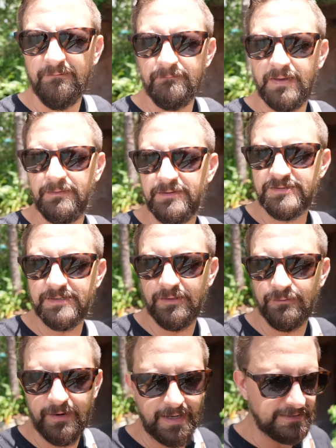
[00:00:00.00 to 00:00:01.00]
Maybe there's
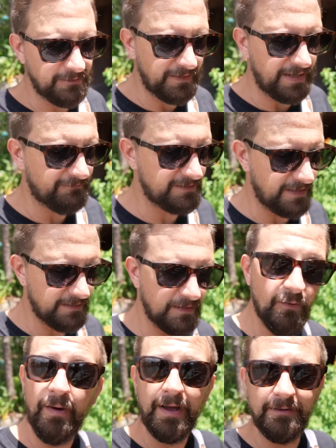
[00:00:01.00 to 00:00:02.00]
another ride that we haven't done in
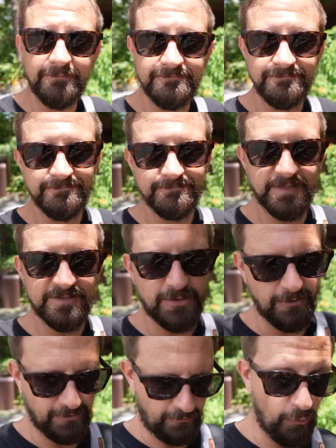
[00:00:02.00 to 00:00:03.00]
a while. Let's
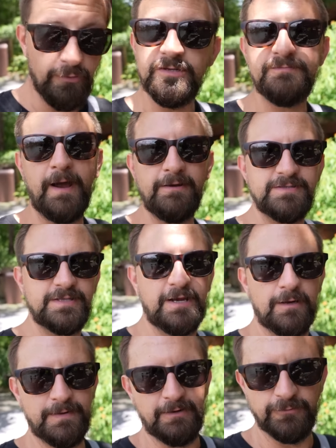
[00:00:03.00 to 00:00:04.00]
go look. Or there's Pirates of the
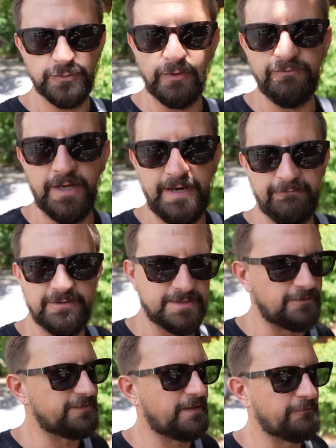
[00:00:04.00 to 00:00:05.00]
Caribbean, which we've done every
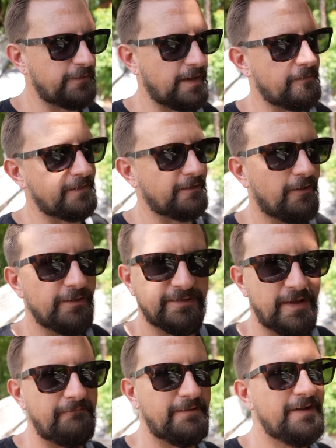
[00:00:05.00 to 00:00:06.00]
single time that we come here all the
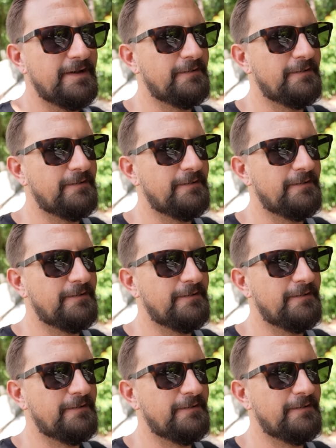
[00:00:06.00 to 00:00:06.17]
time.